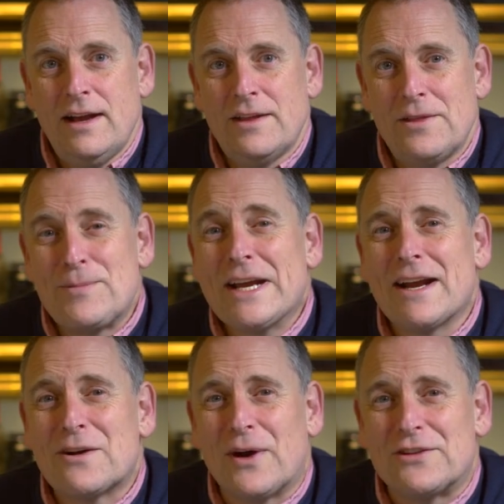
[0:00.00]
The
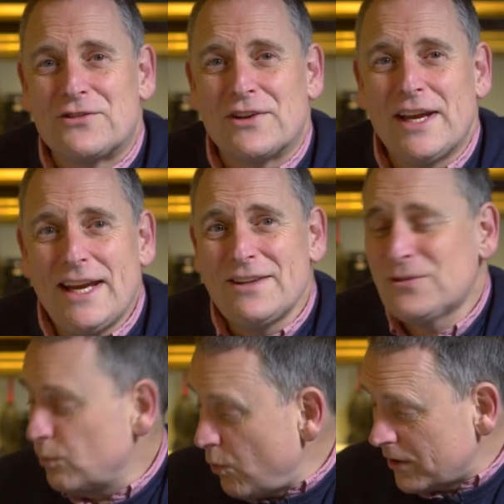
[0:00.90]
bigger question is,
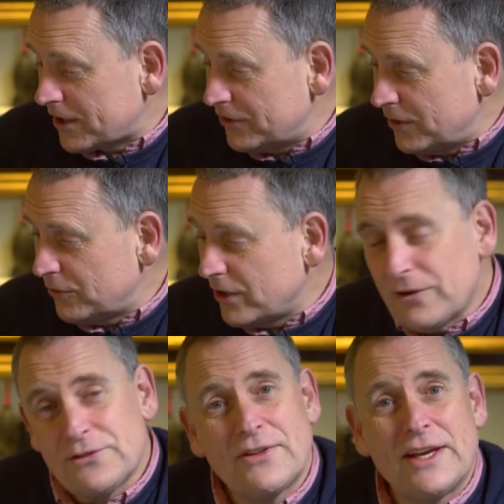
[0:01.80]
what can you
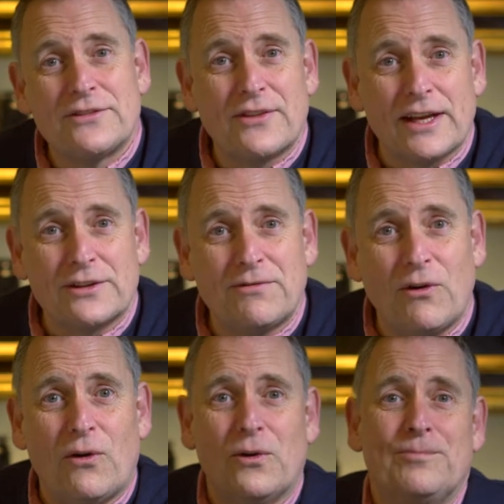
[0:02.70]
use these things
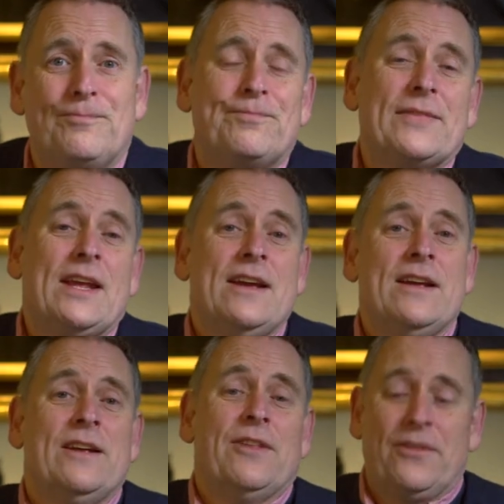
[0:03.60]
for?
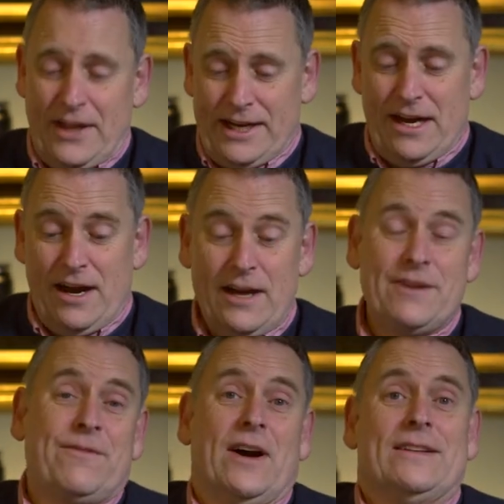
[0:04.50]
The thing I
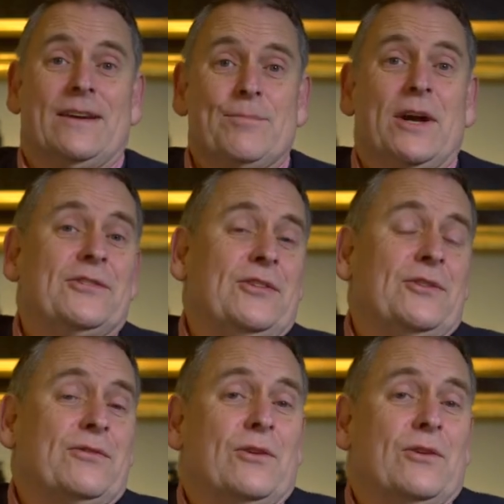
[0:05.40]
find it most useful